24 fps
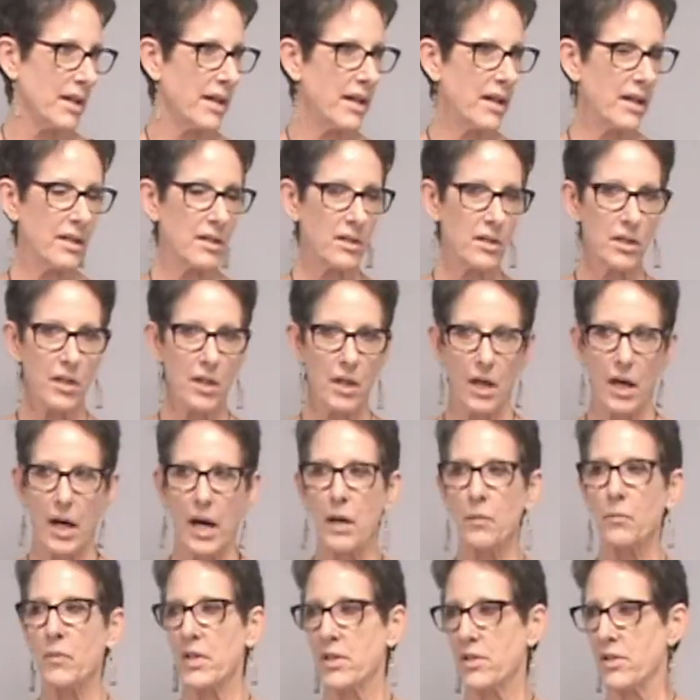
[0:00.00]
And
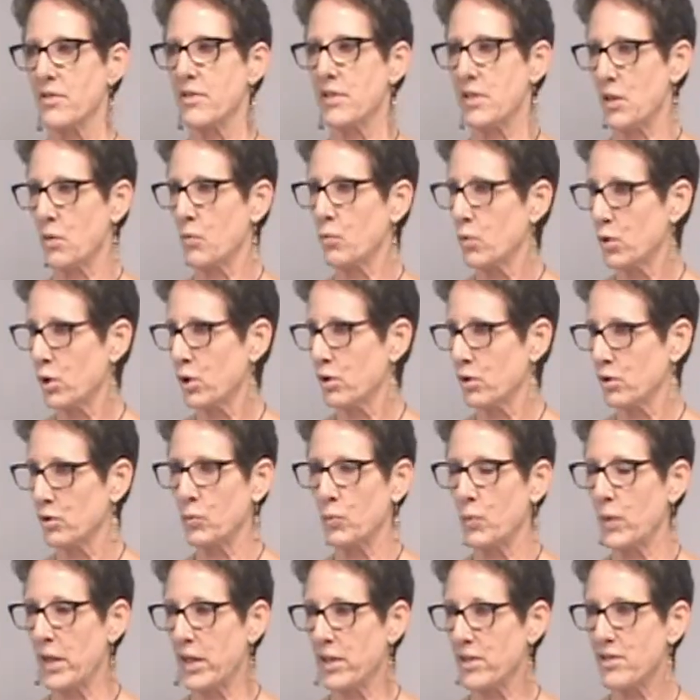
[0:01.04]
I want to see a world
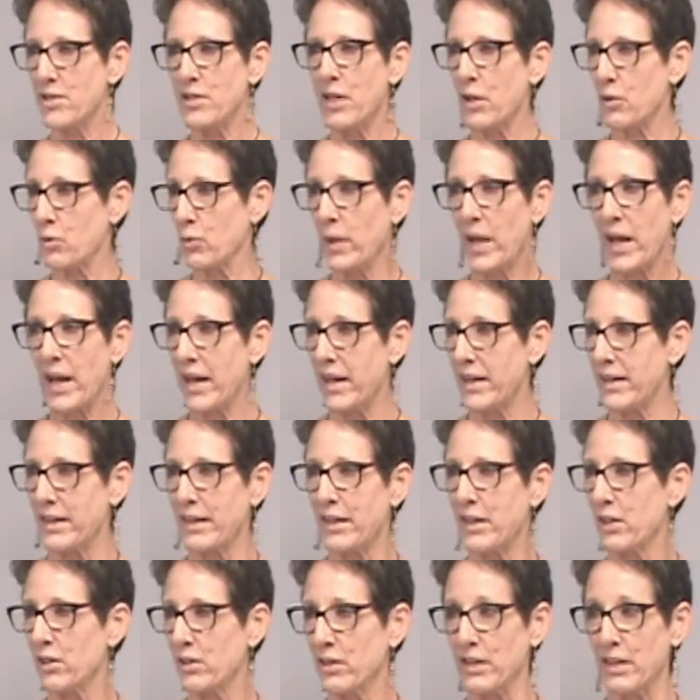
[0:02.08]
where it's not okay to
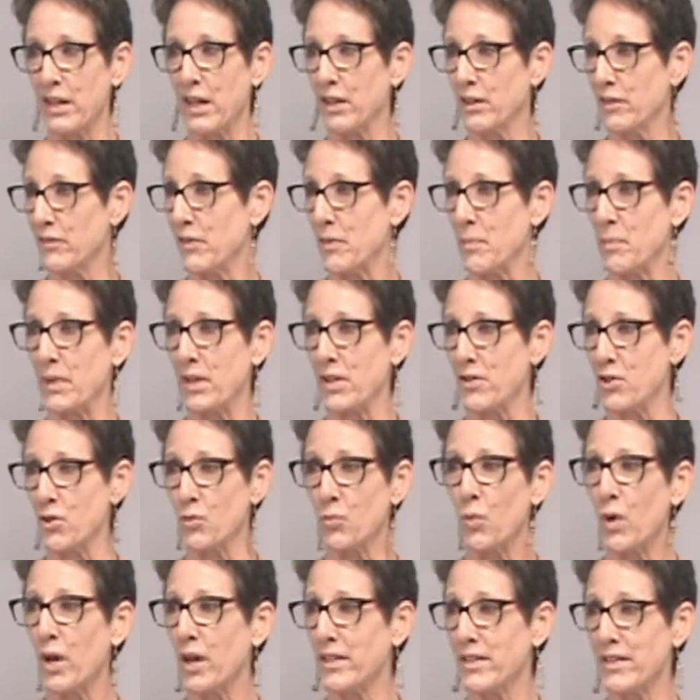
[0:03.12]
kill an elephant because
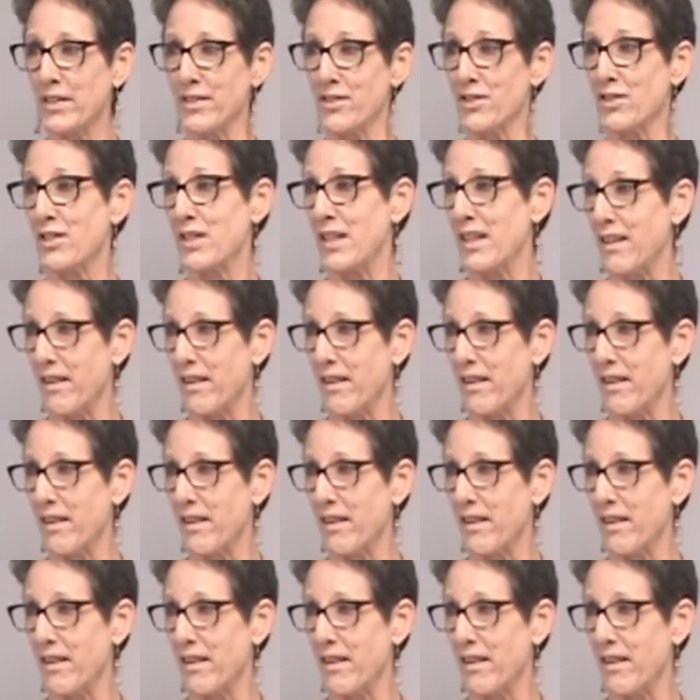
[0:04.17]
you want its